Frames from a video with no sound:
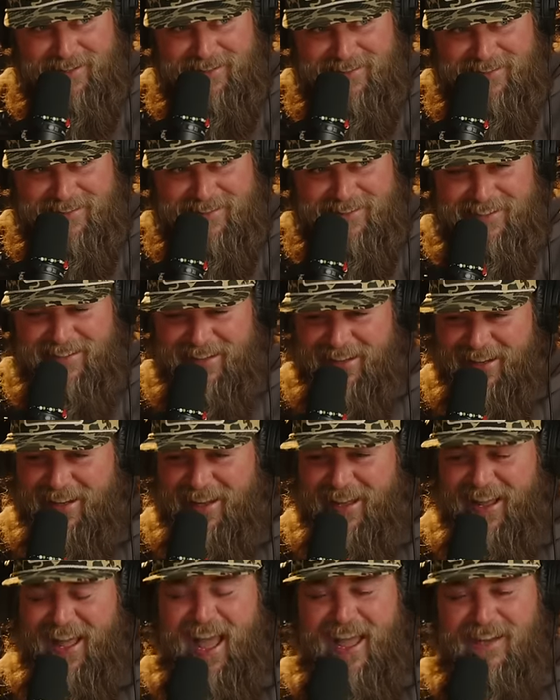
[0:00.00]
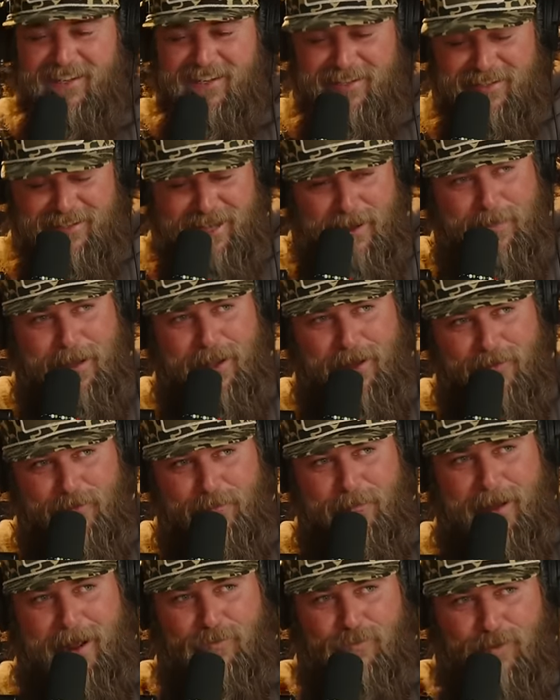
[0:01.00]
is. As it's coming
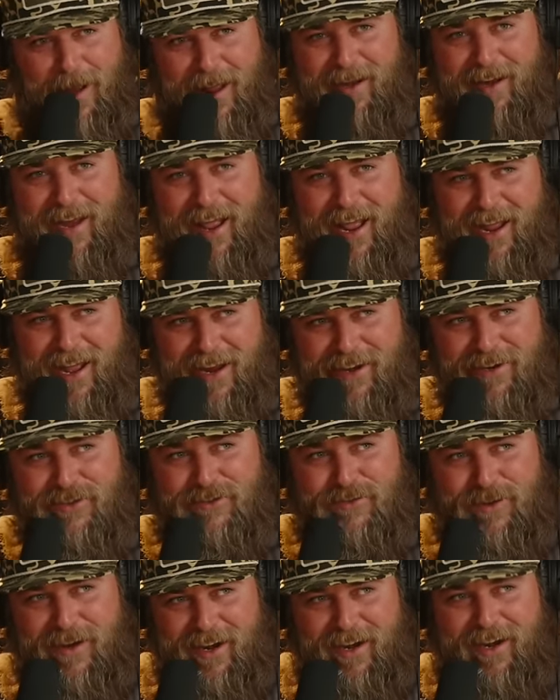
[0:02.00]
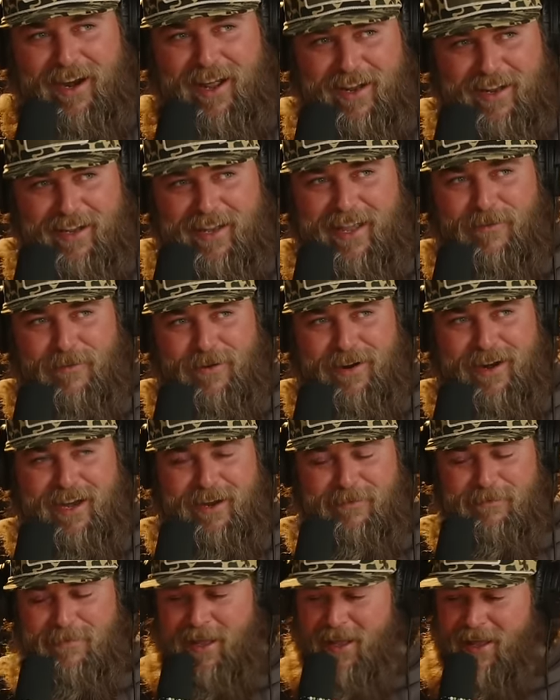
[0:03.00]
over my right leg, I just try to like get one
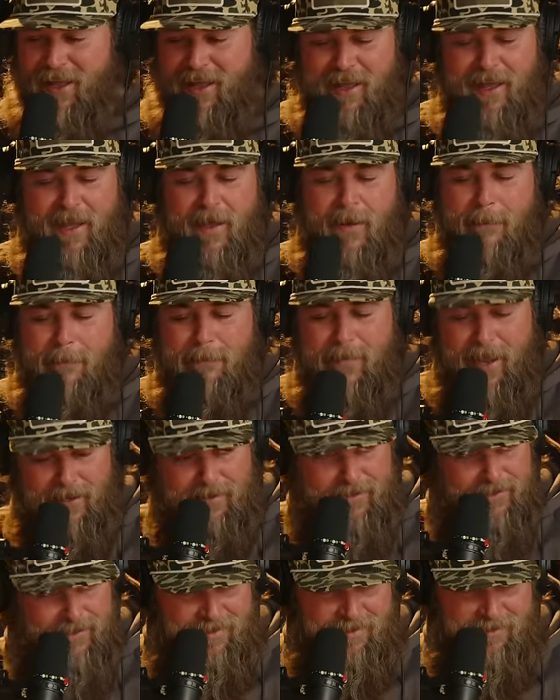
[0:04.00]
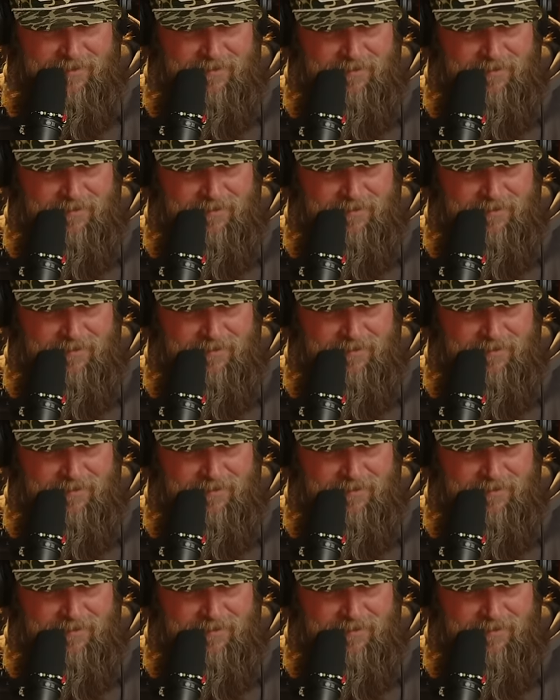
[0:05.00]
in him. Miss.